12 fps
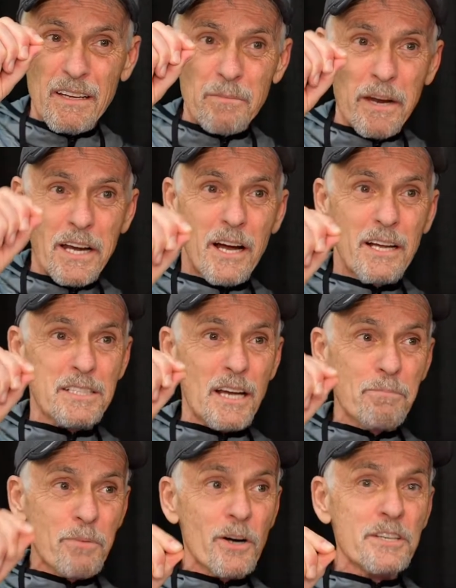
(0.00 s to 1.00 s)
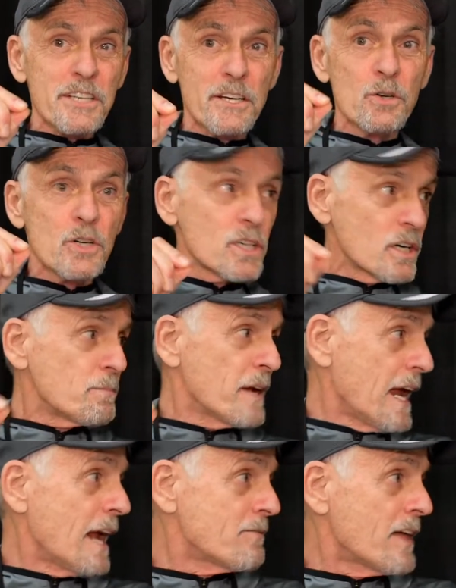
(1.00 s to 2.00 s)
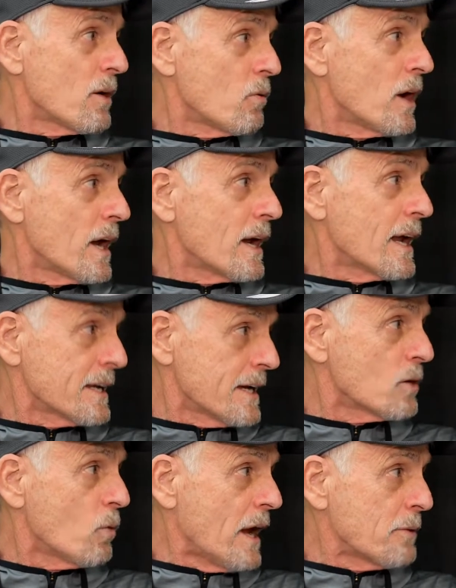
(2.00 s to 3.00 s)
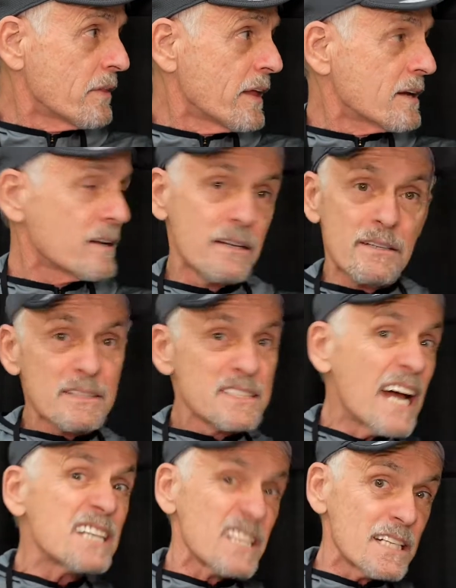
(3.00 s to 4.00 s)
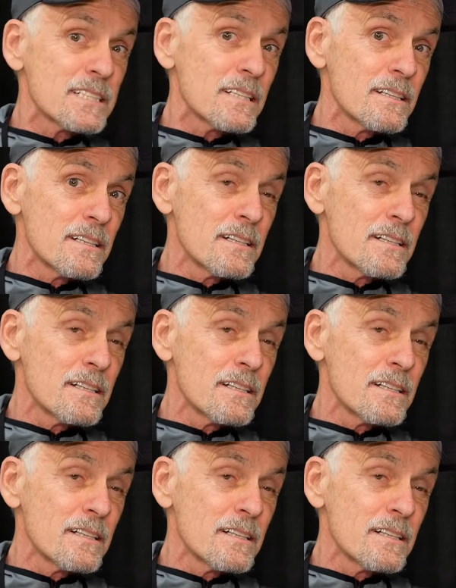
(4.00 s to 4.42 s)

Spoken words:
Because a person who could behave that way and get away with it doesn't.